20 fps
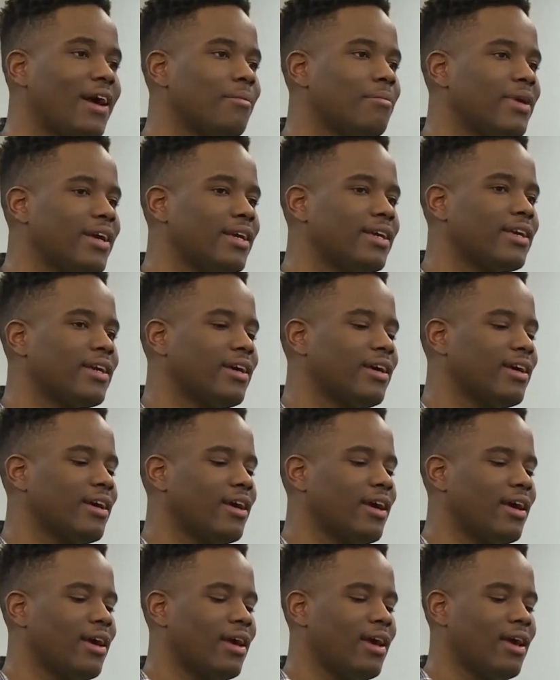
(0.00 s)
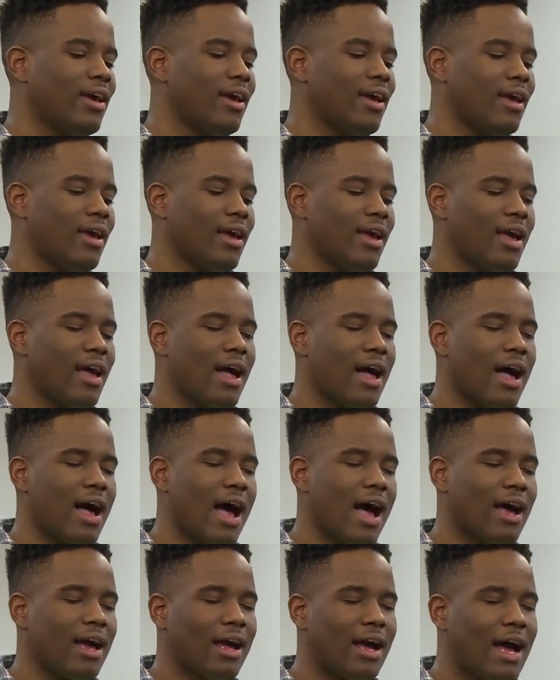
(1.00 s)
make it
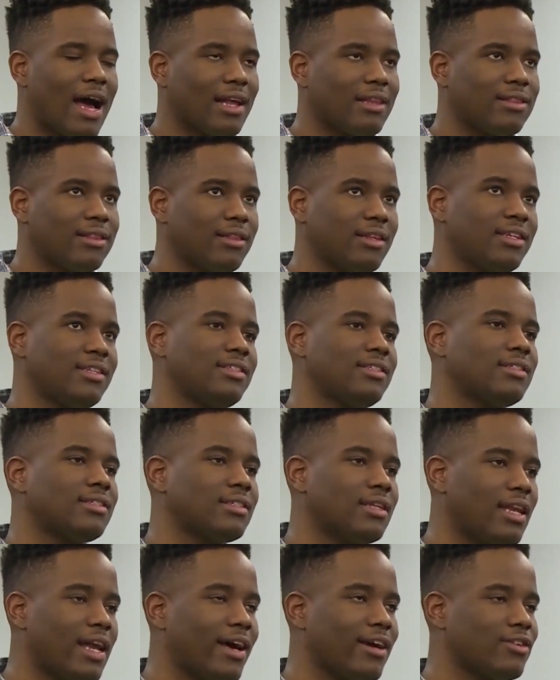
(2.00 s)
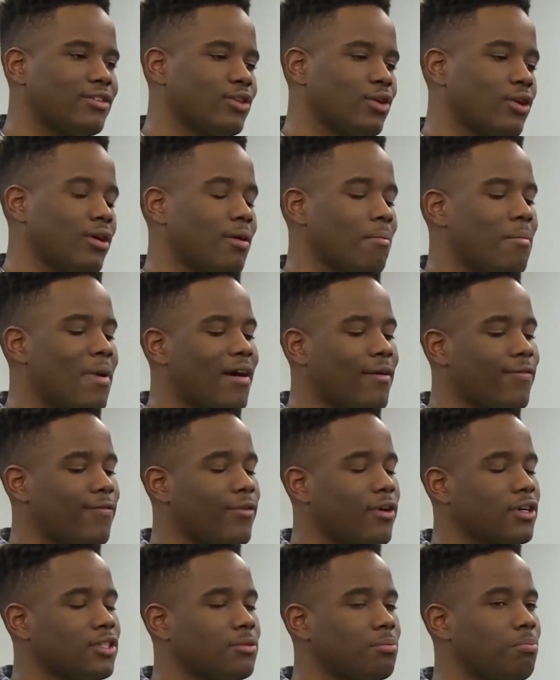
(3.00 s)
at least like so my
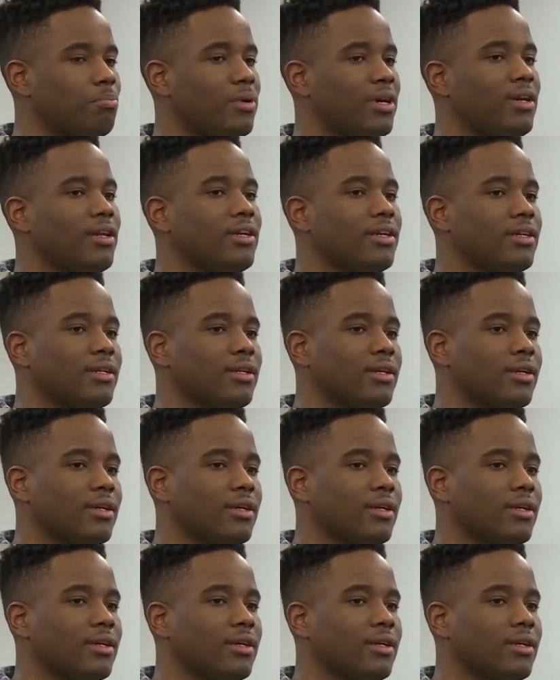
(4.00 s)
first billion